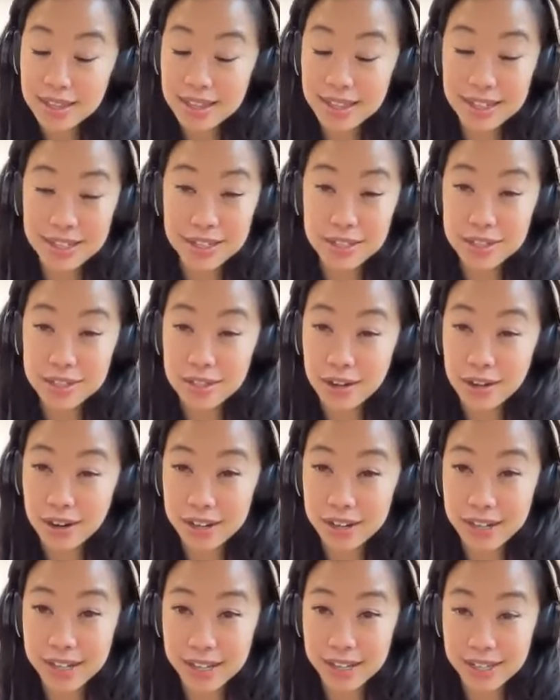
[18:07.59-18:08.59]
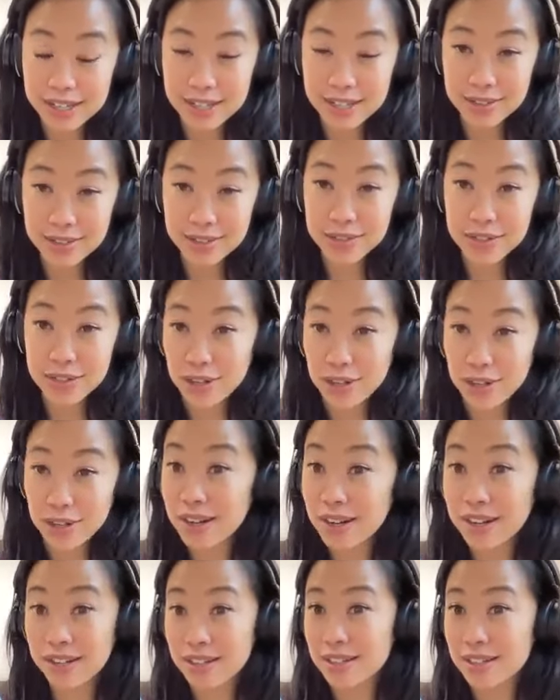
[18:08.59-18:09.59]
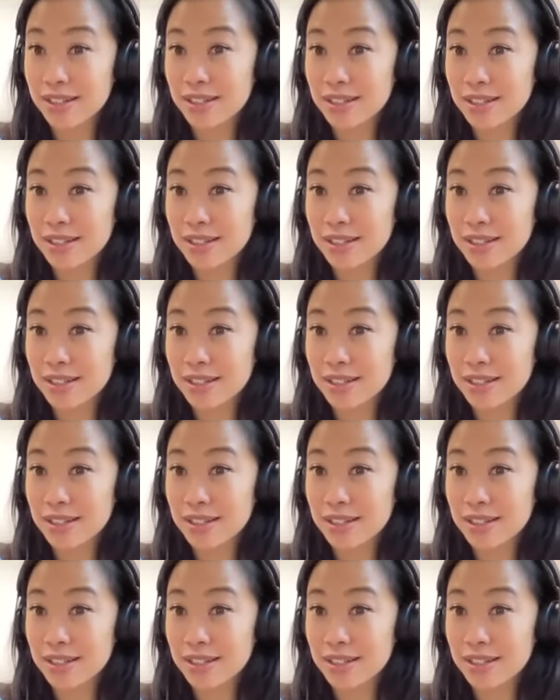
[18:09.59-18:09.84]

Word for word: the darkest of dark